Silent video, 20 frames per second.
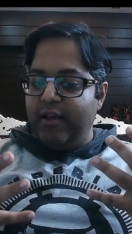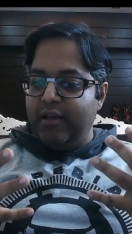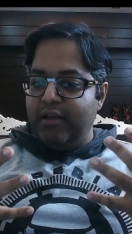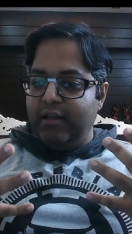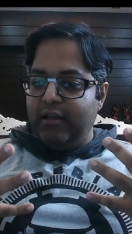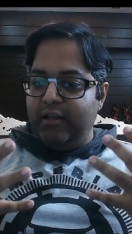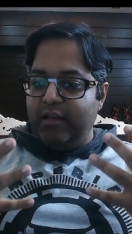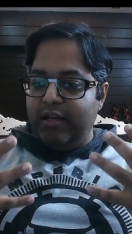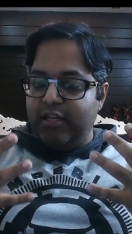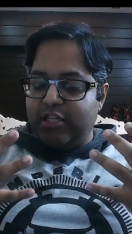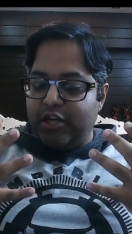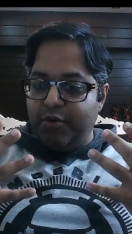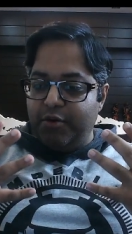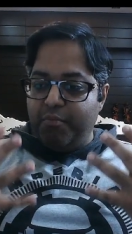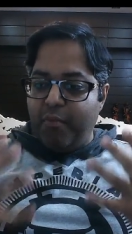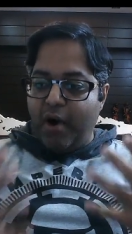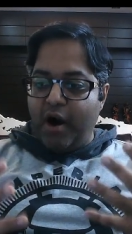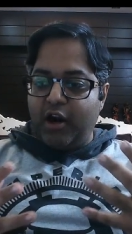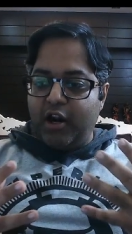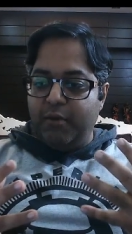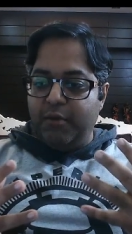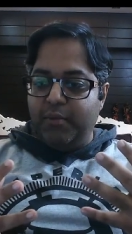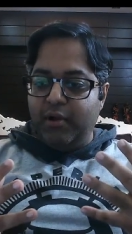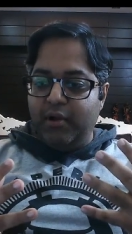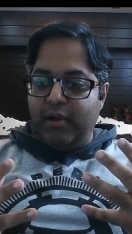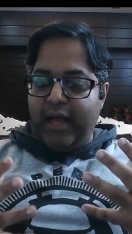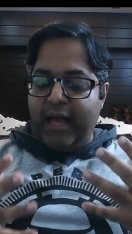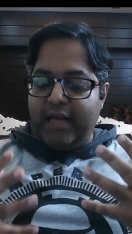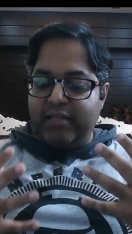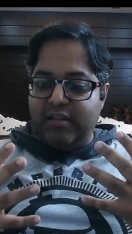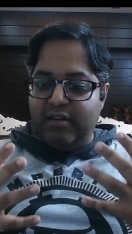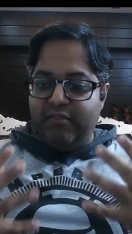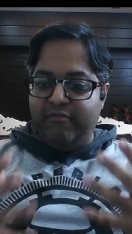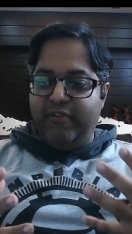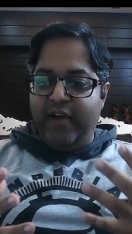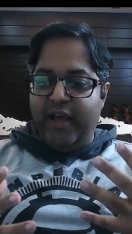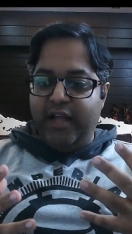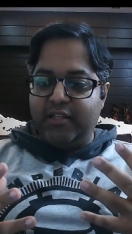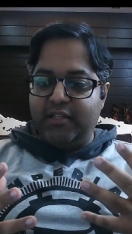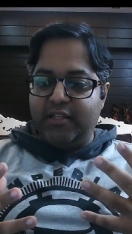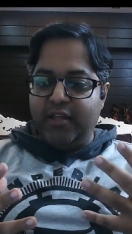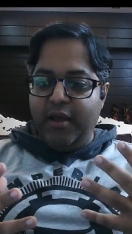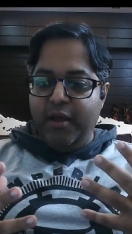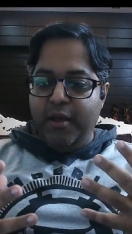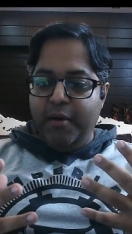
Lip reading: it's remarkable as an event